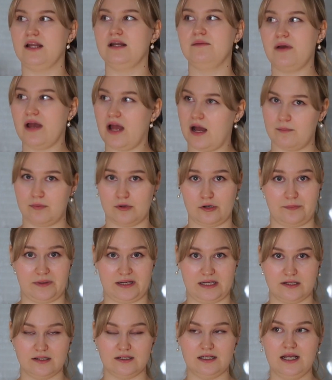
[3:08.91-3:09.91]
In my humble
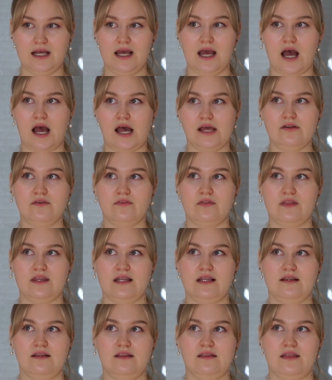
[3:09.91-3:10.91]
opinion, I don't
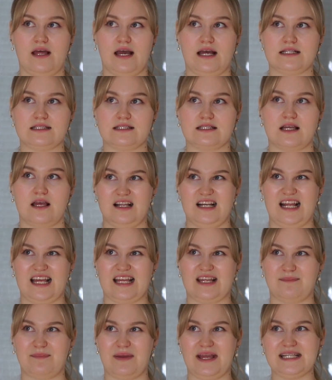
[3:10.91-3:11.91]
think that
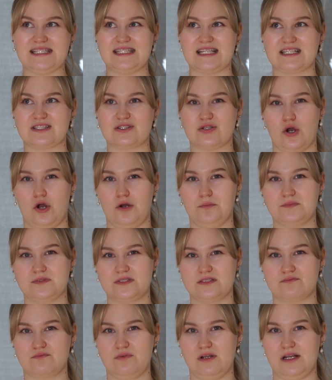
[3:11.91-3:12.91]
like basic
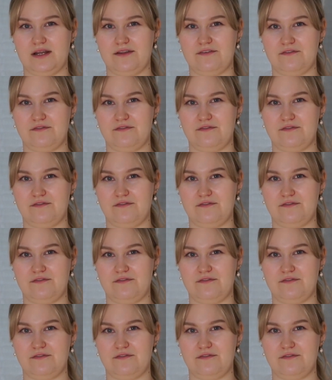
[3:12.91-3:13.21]
tops really